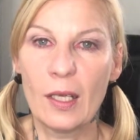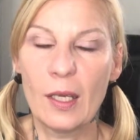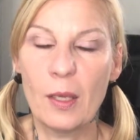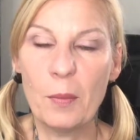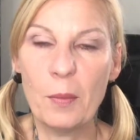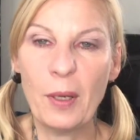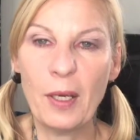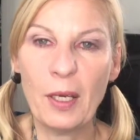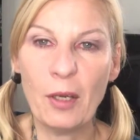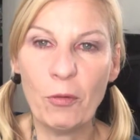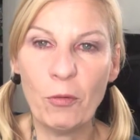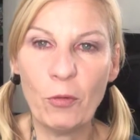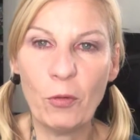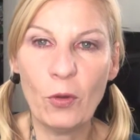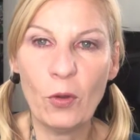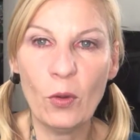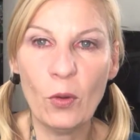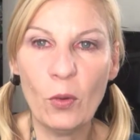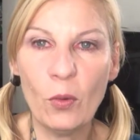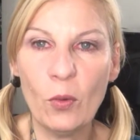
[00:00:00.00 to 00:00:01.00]
But if
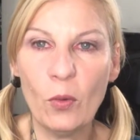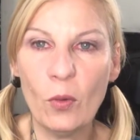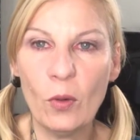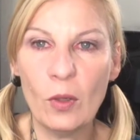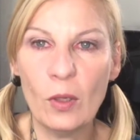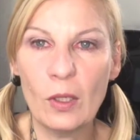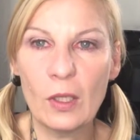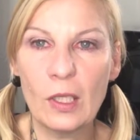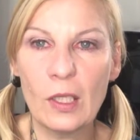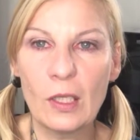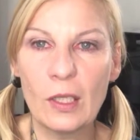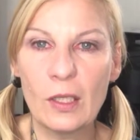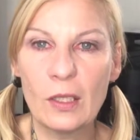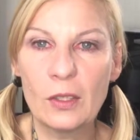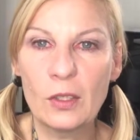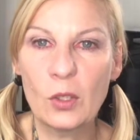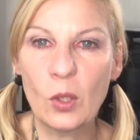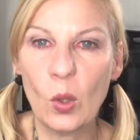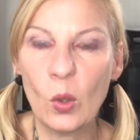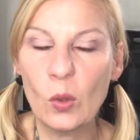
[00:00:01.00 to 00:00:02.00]
you
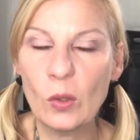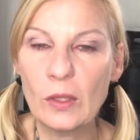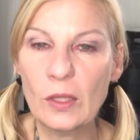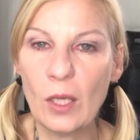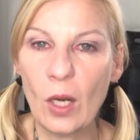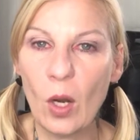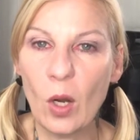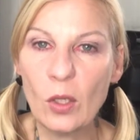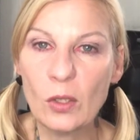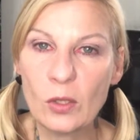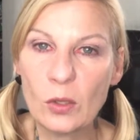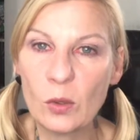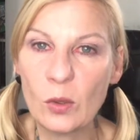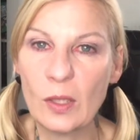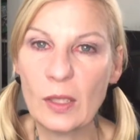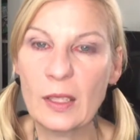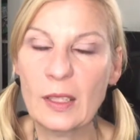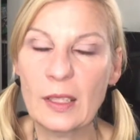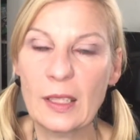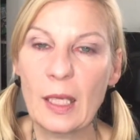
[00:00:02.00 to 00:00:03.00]
don't also
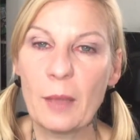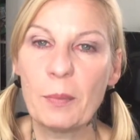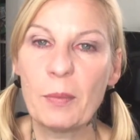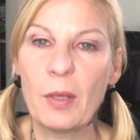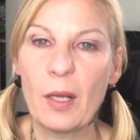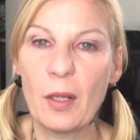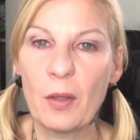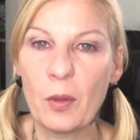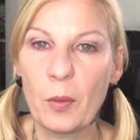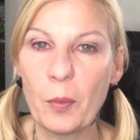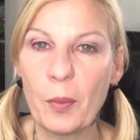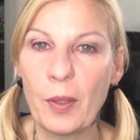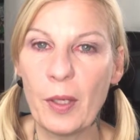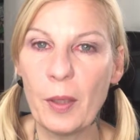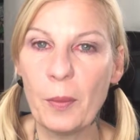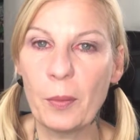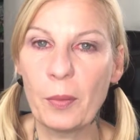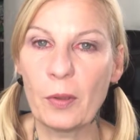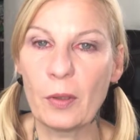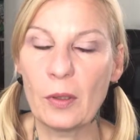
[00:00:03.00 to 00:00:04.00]
accept other
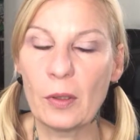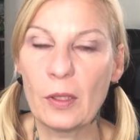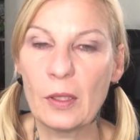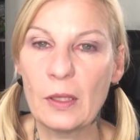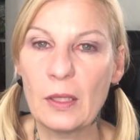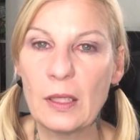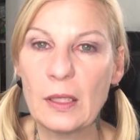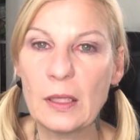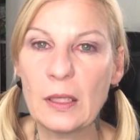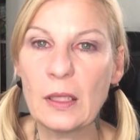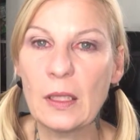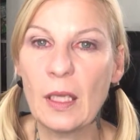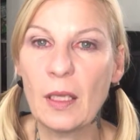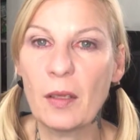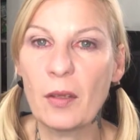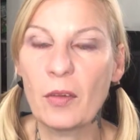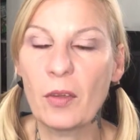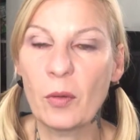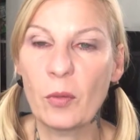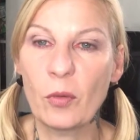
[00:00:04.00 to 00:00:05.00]
people, here's another
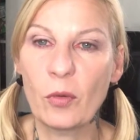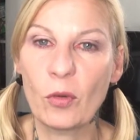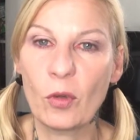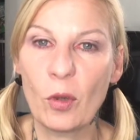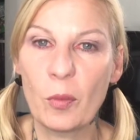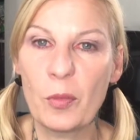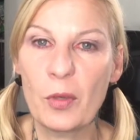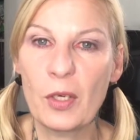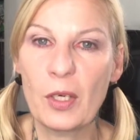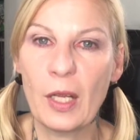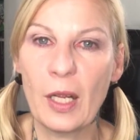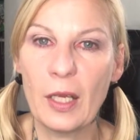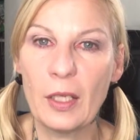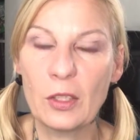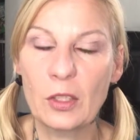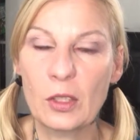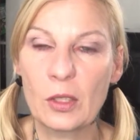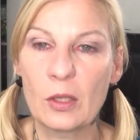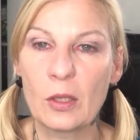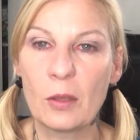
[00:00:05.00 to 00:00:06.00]
thing with
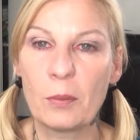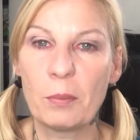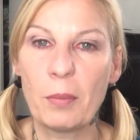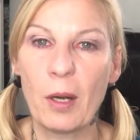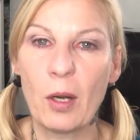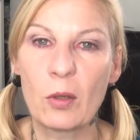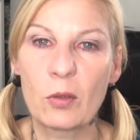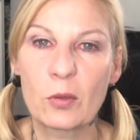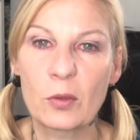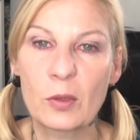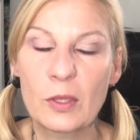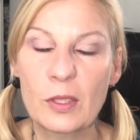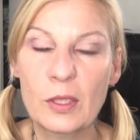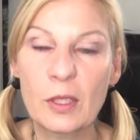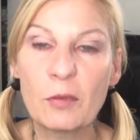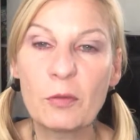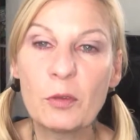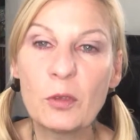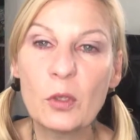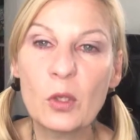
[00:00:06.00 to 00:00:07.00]
communication and boundaries.
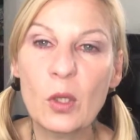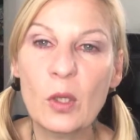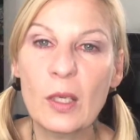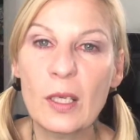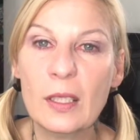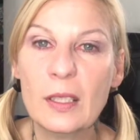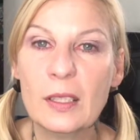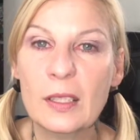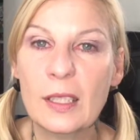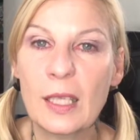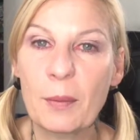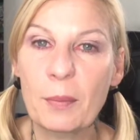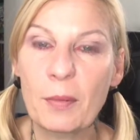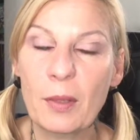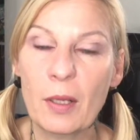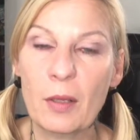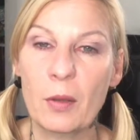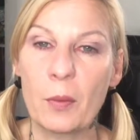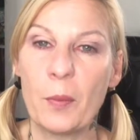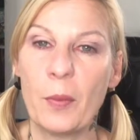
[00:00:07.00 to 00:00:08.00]
If you don't accept
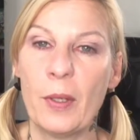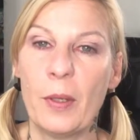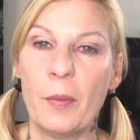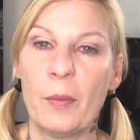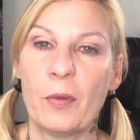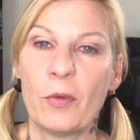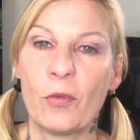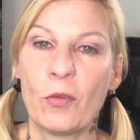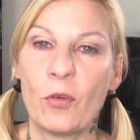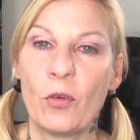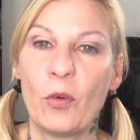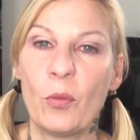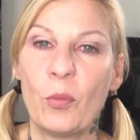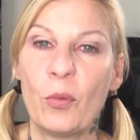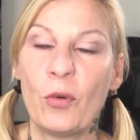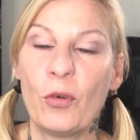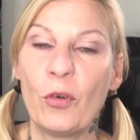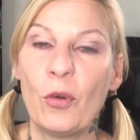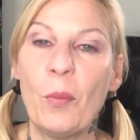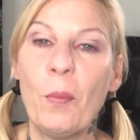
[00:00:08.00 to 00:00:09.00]
other people and you
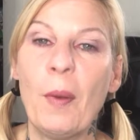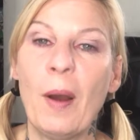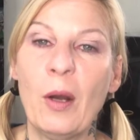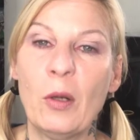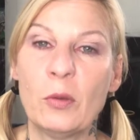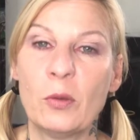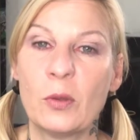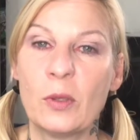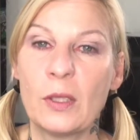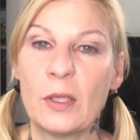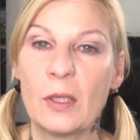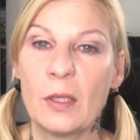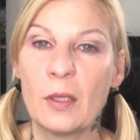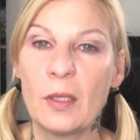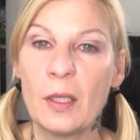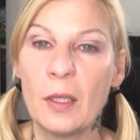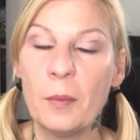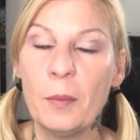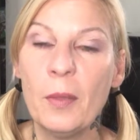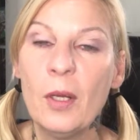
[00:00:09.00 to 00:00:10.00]
put your boundaries on
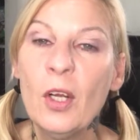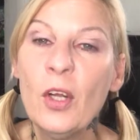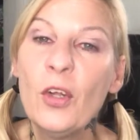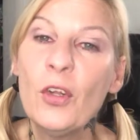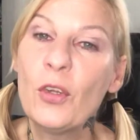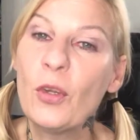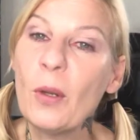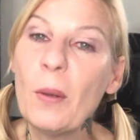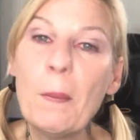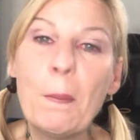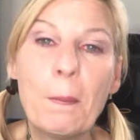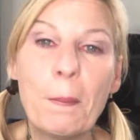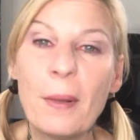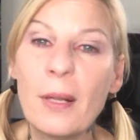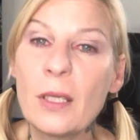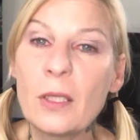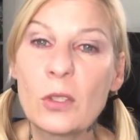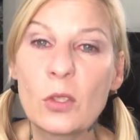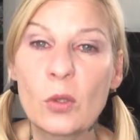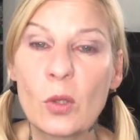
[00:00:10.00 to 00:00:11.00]
them, you're in
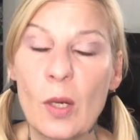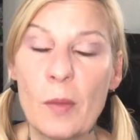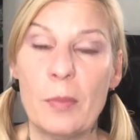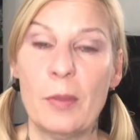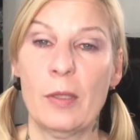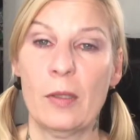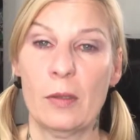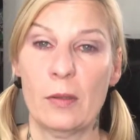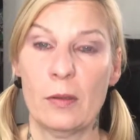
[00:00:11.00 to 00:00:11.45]
big trouble.